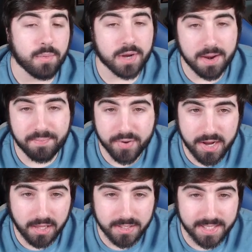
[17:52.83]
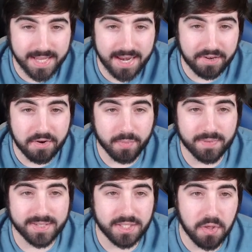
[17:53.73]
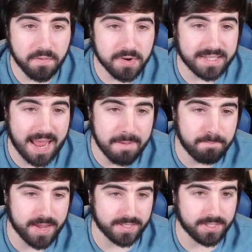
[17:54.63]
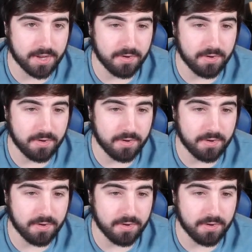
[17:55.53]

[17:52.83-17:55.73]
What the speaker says: We're getting pretty close to the end here. We have Silver Tempest.